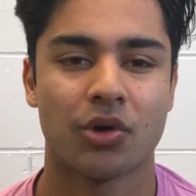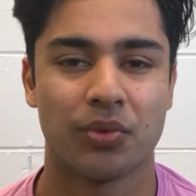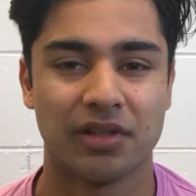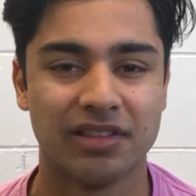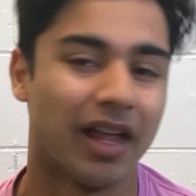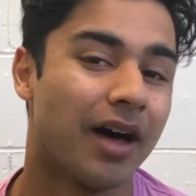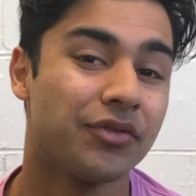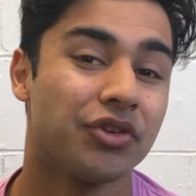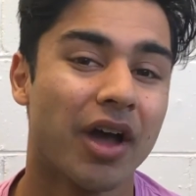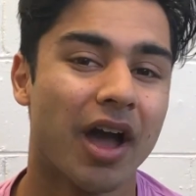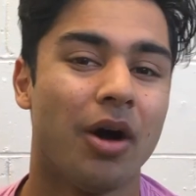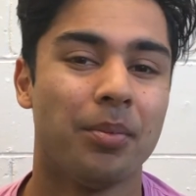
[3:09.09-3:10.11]
We'd love
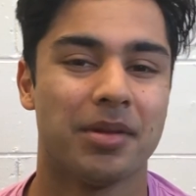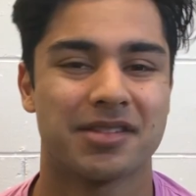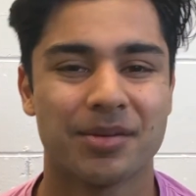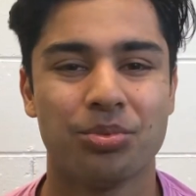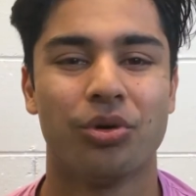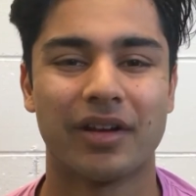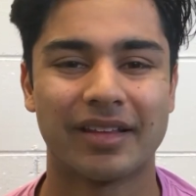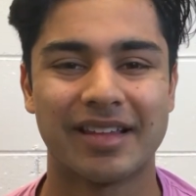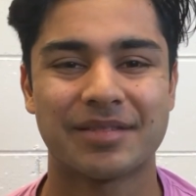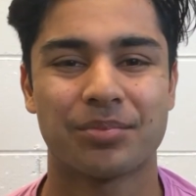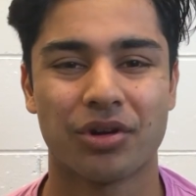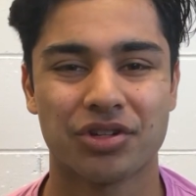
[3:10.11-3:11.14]
your help in supporting
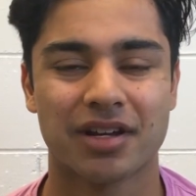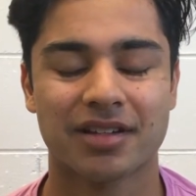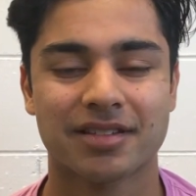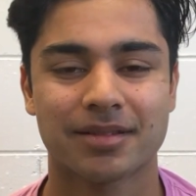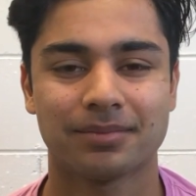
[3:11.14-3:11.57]
these projects.